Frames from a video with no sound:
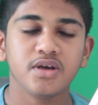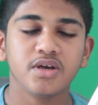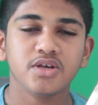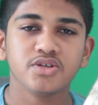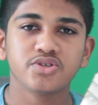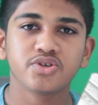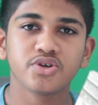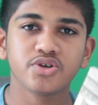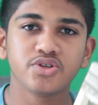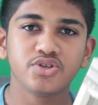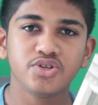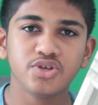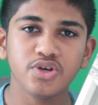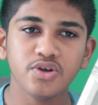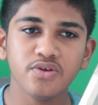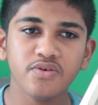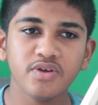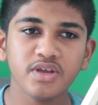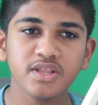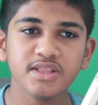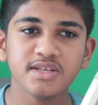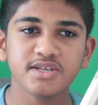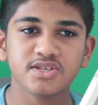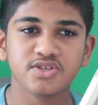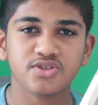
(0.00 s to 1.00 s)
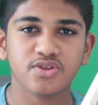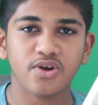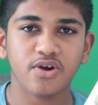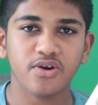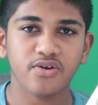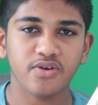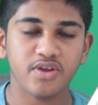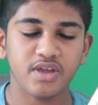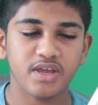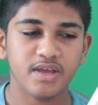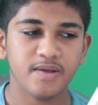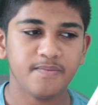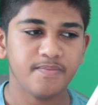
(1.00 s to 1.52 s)
So during the
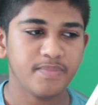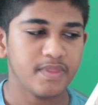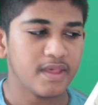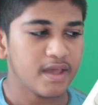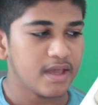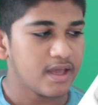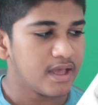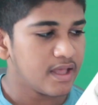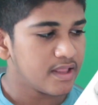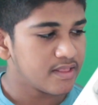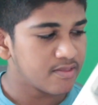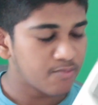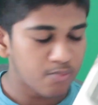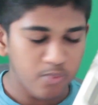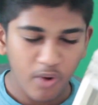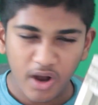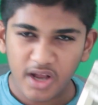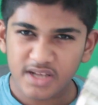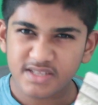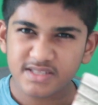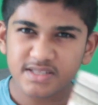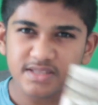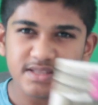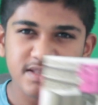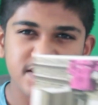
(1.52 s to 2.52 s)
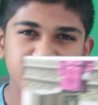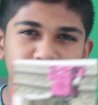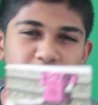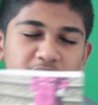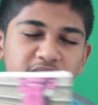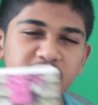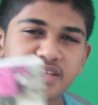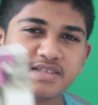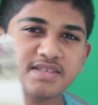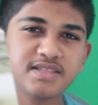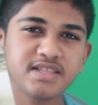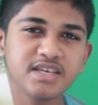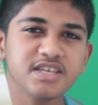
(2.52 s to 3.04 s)
story, what
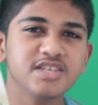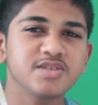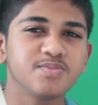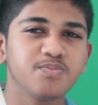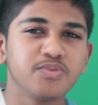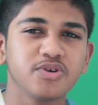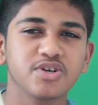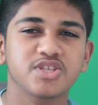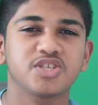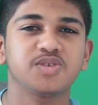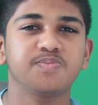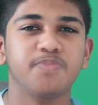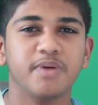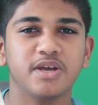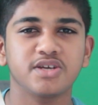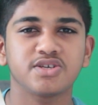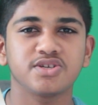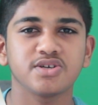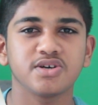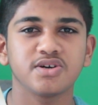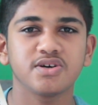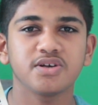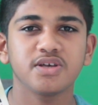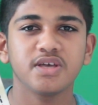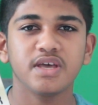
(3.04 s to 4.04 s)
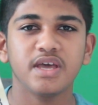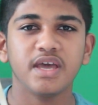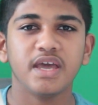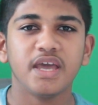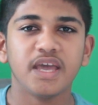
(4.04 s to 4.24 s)
makes this book special